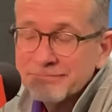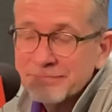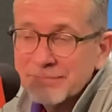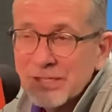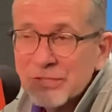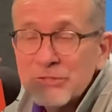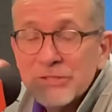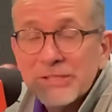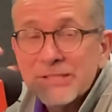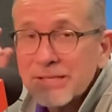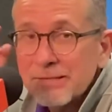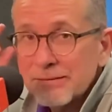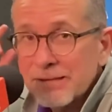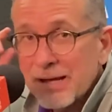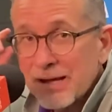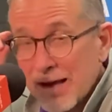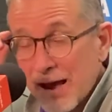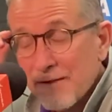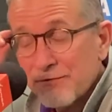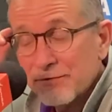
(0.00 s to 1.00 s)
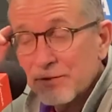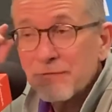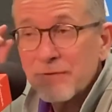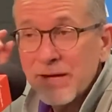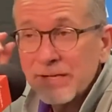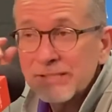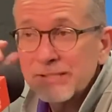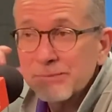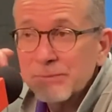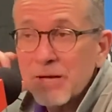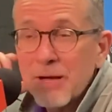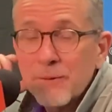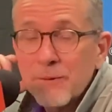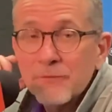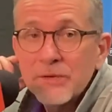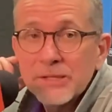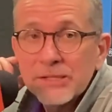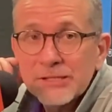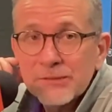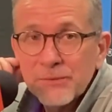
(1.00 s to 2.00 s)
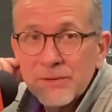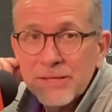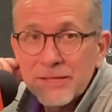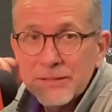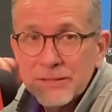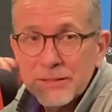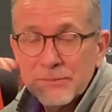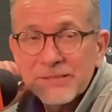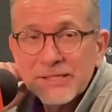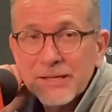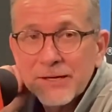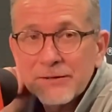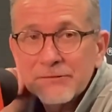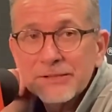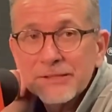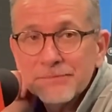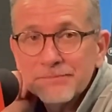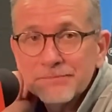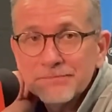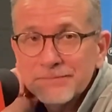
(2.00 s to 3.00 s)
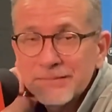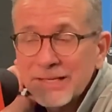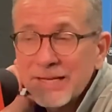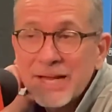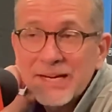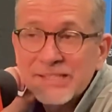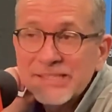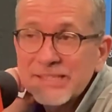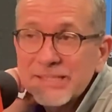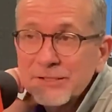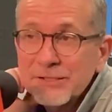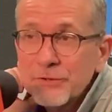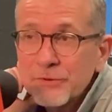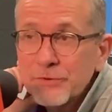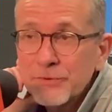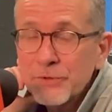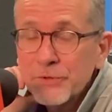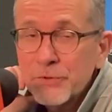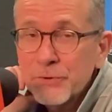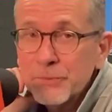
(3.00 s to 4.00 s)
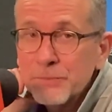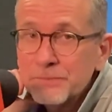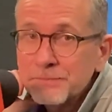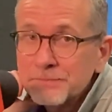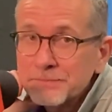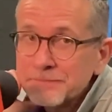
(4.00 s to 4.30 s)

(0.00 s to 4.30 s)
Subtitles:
They have to find some confidence within themselves. They got to see it go through the hoop.